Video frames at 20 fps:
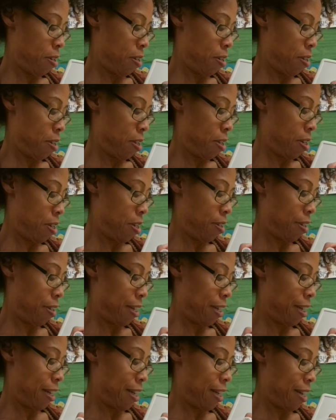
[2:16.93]
10. It's
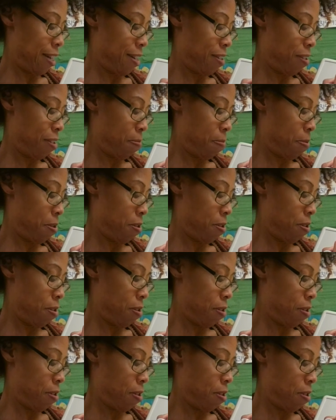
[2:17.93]
getting kind of
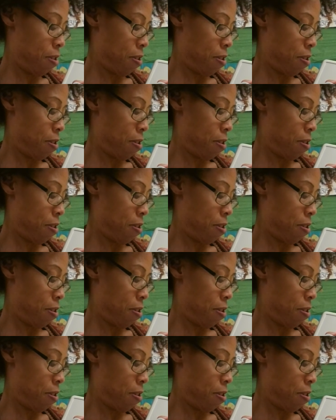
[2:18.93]
small.